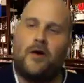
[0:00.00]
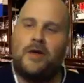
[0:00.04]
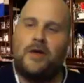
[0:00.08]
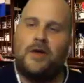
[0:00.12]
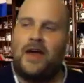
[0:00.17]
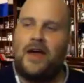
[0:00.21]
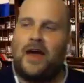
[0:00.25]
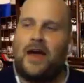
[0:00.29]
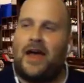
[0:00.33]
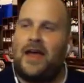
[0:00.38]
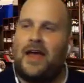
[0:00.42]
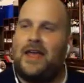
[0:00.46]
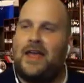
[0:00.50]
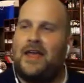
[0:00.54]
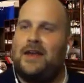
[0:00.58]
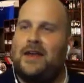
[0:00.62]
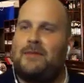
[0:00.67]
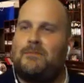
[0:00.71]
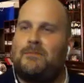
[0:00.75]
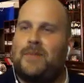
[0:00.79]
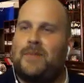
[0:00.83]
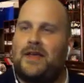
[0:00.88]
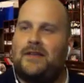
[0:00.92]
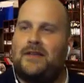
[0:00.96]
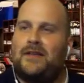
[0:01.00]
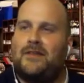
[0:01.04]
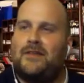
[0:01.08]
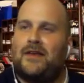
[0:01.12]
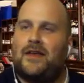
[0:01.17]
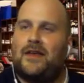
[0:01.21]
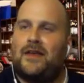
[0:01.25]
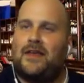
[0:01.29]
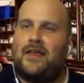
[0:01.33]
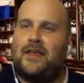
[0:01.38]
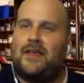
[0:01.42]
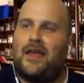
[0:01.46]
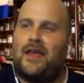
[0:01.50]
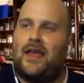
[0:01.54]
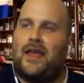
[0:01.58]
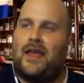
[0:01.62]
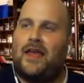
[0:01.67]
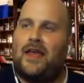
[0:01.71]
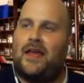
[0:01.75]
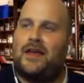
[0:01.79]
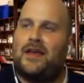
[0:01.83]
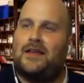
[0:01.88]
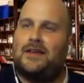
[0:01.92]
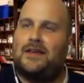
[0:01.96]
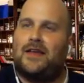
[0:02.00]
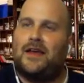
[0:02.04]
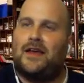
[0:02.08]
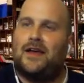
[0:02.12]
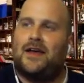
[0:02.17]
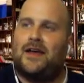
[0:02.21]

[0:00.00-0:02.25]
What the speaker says: yeah, I ate a big dick, and